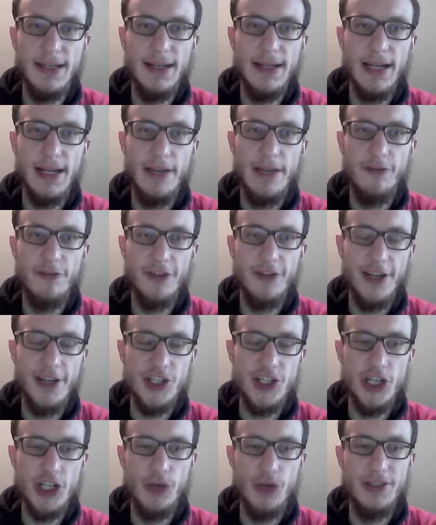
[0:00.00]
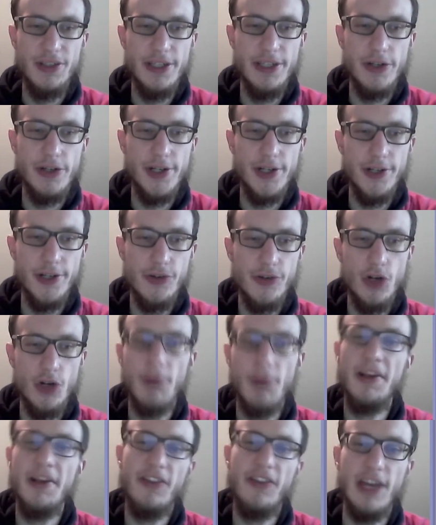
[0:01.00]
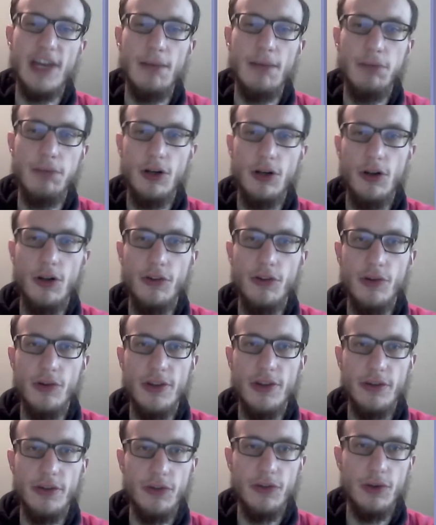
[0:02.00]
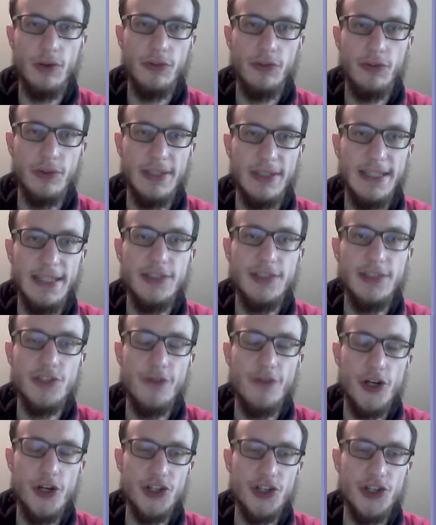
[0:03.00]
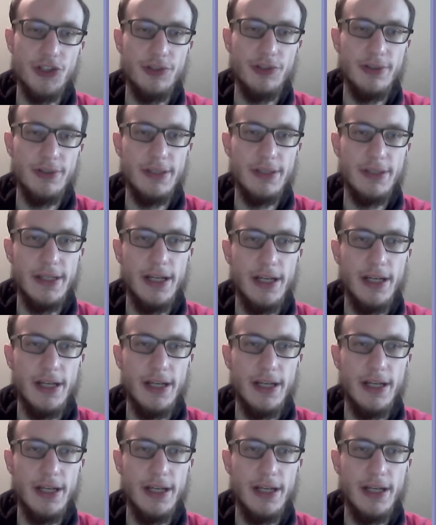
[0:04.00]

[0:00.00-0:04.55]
I've shown here a German example, although there's also an English version.